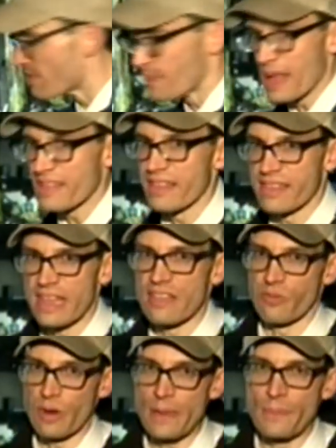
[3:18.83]
these
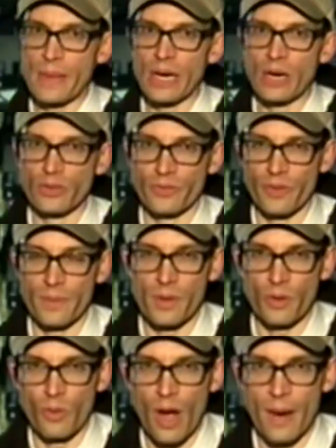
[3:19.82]
businesses rebuild
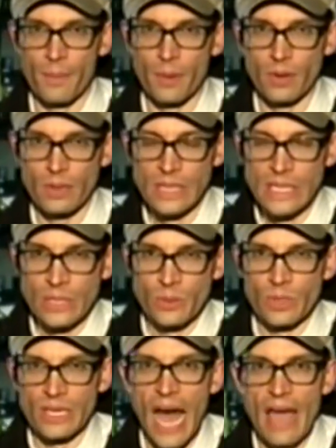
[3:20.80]
from the rubble.
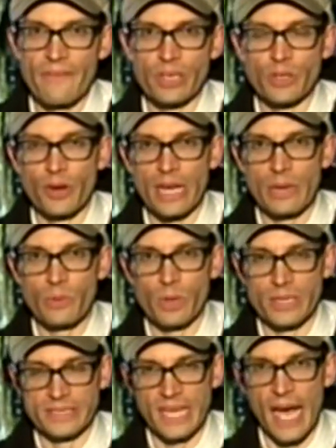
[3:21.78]
We're live in
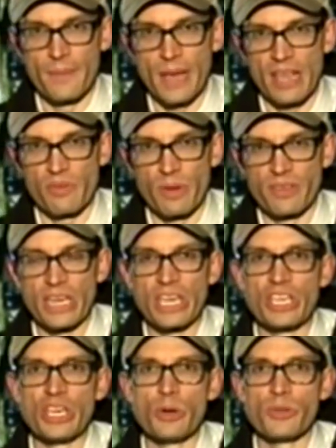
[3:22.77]
Greenwood. Tom
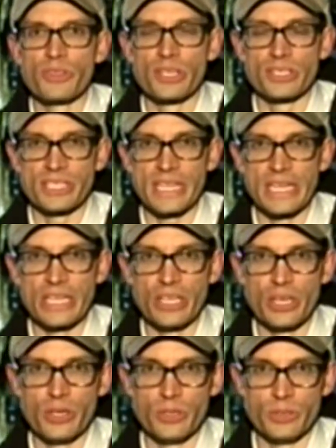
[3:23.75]
Yaswinski,
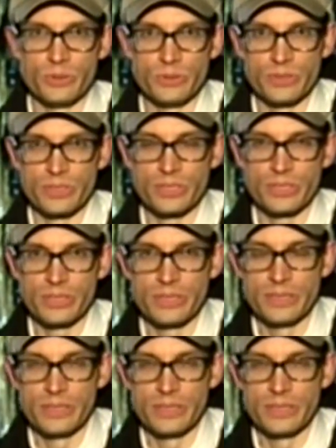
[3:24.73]
Q13 News.